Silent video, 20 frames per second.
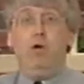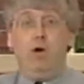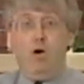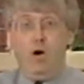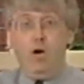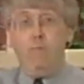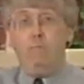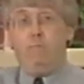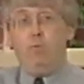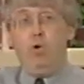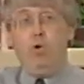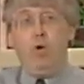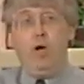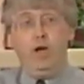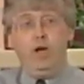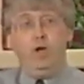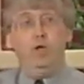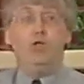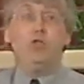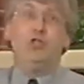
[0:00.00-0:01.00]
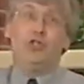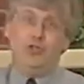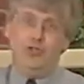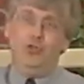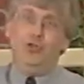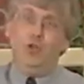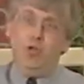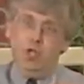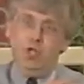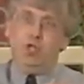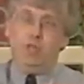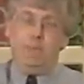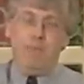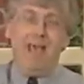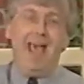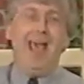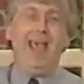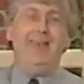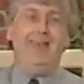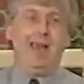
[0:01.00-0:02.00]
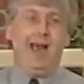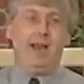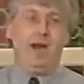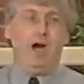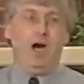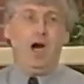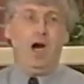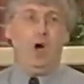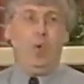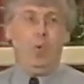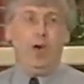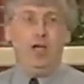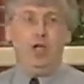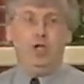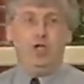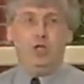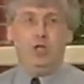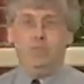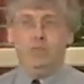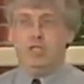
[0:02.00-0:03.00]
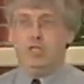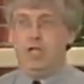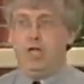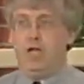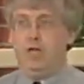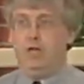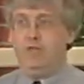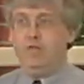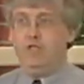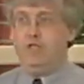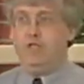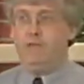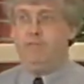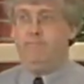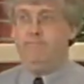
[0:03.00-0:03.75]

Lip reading: on employers to pay that higher wage themselves.